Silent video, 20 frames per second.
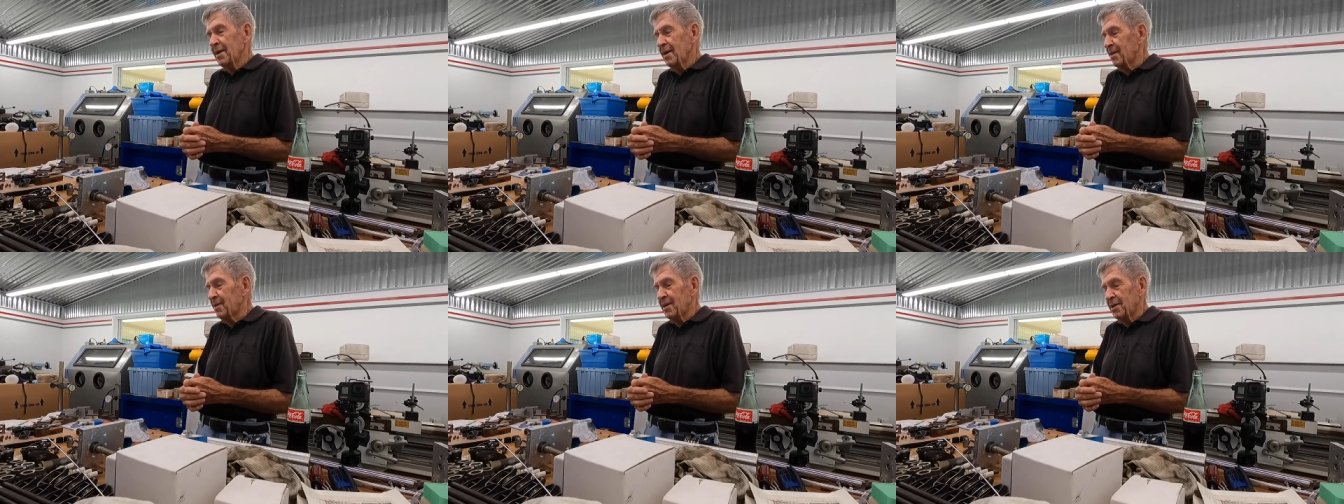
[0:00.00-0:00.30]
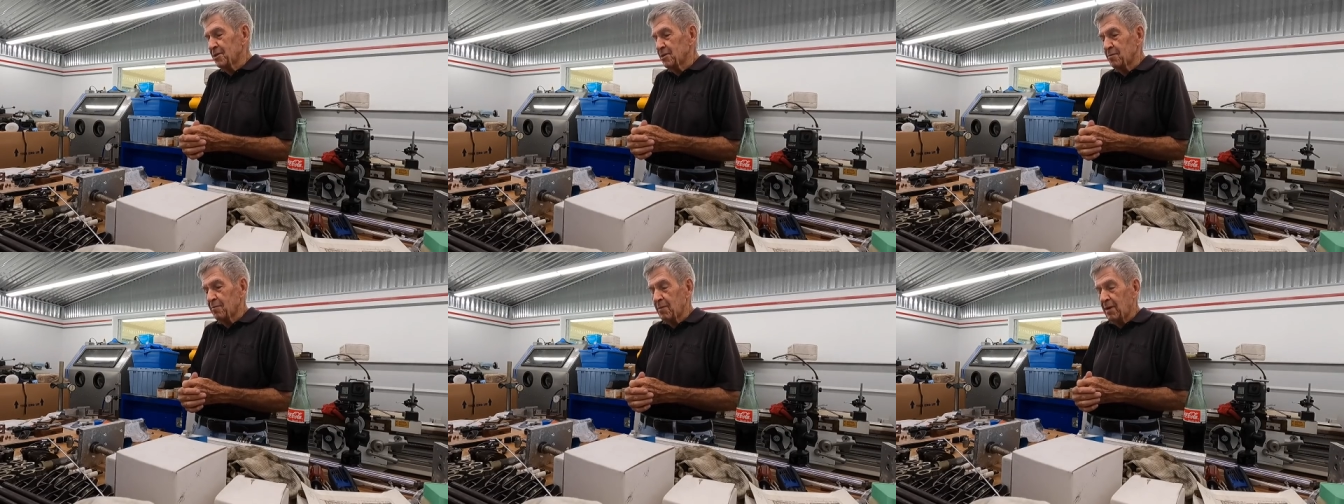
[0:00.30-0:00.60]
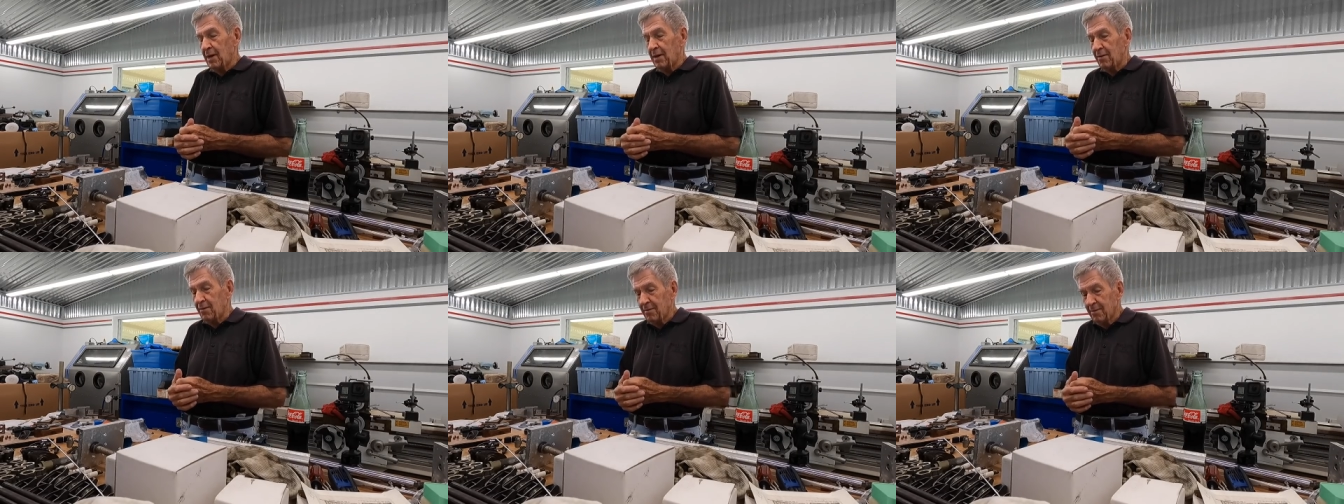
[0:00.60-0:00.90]
It doesn't
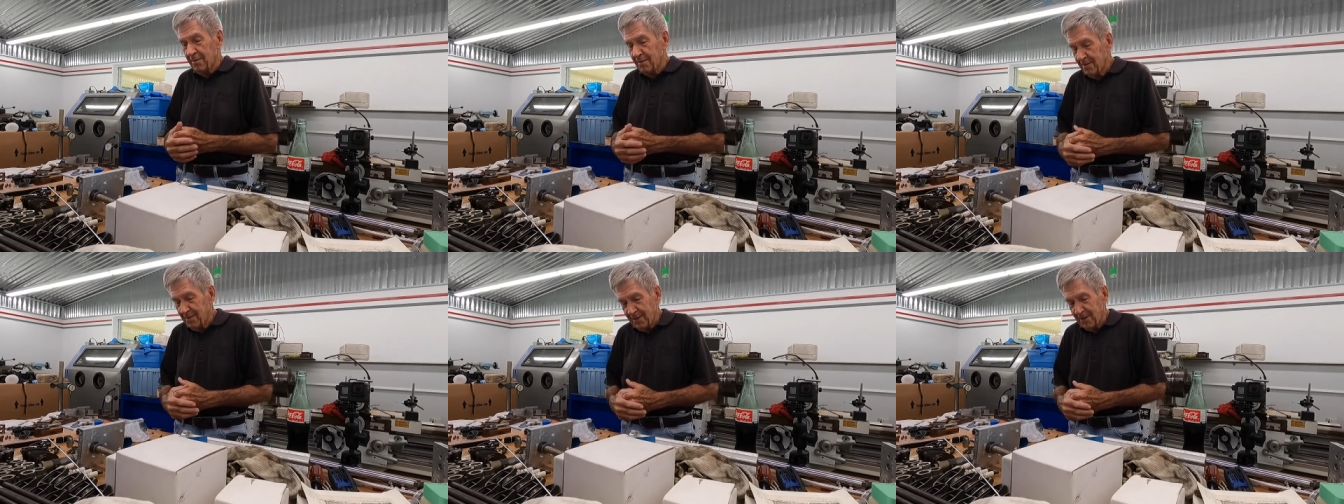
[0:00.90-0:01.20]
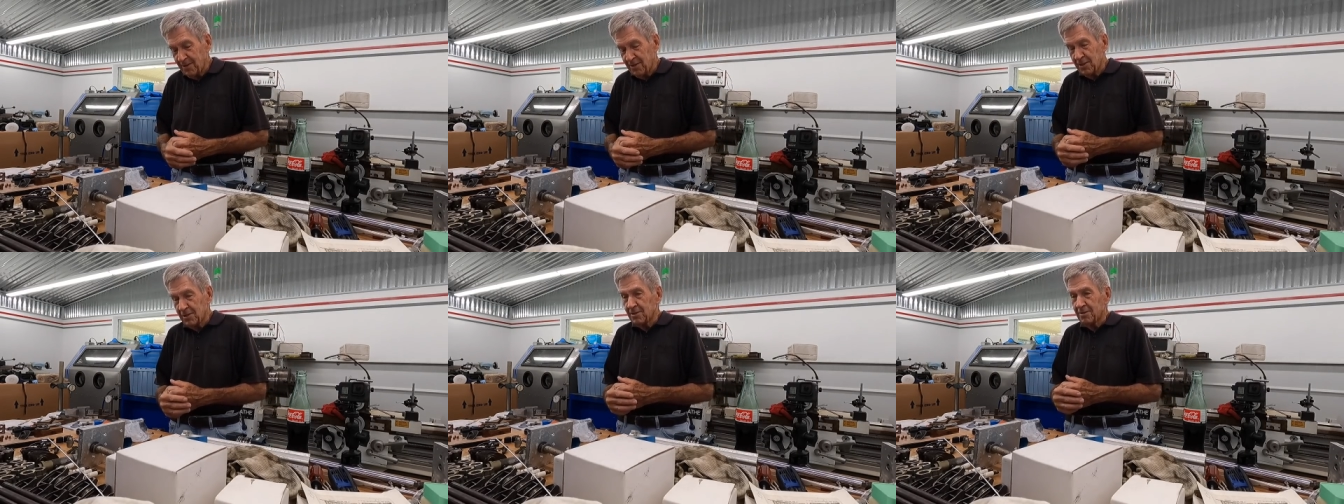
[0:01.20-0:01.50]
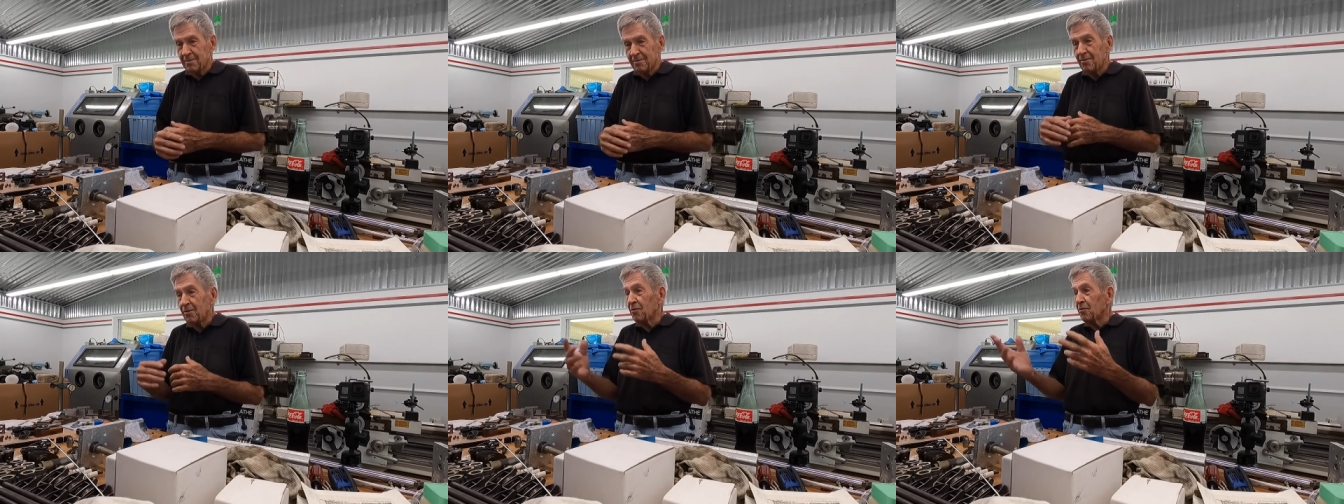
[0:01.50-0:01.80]
matter. It's just
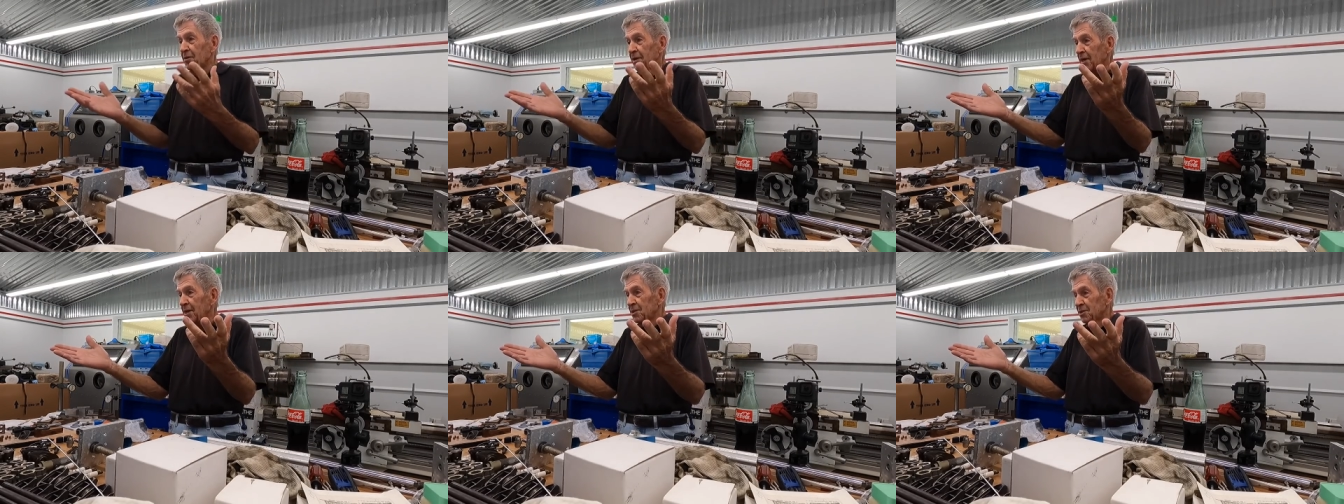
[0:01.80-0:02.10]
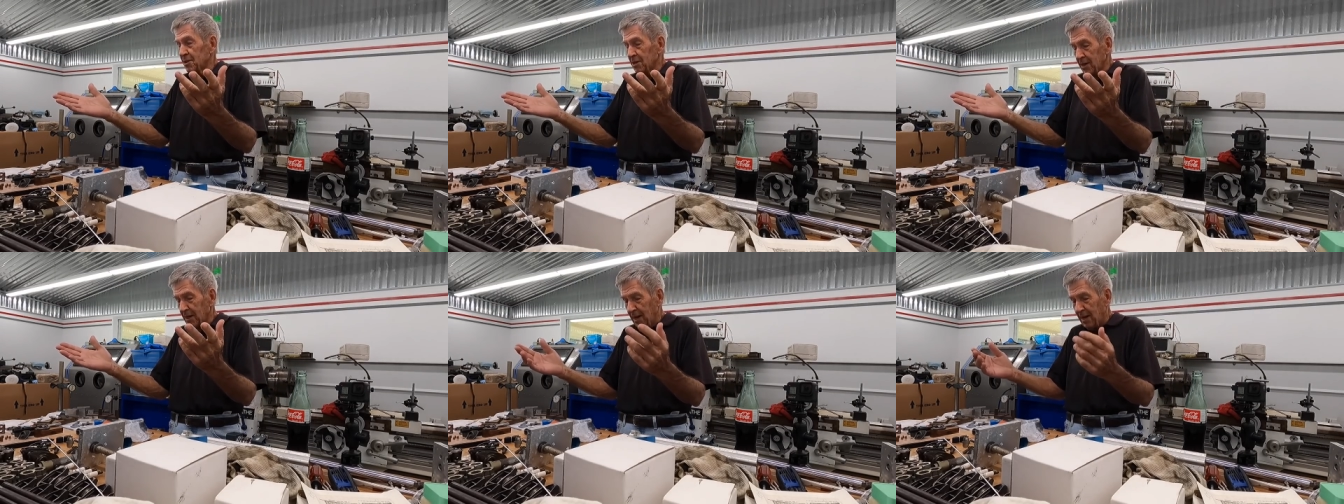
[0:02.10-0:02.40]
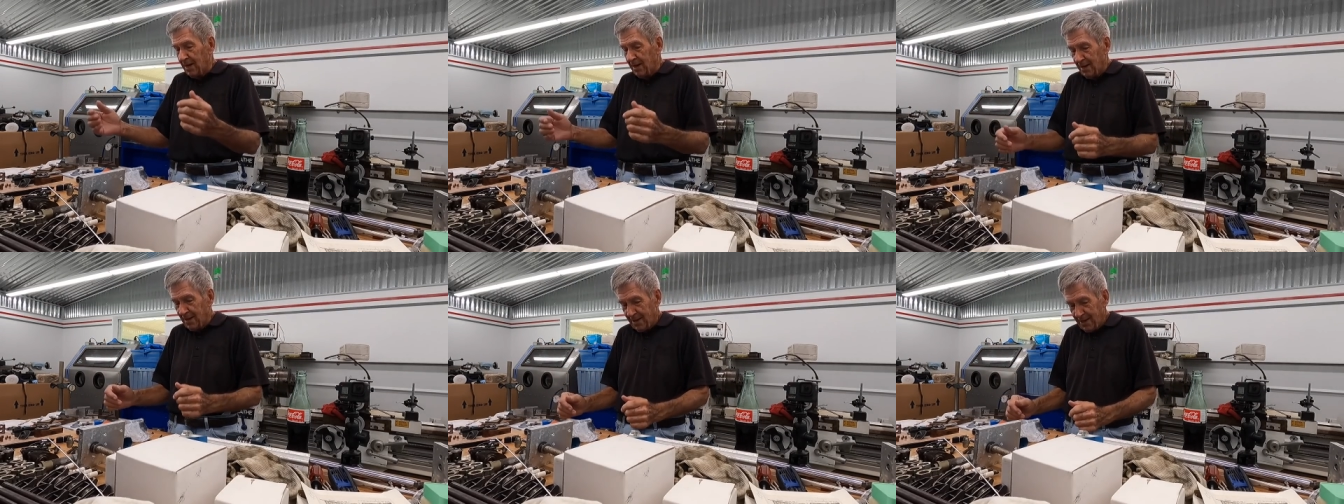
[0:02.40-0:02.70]
you're the engine guy.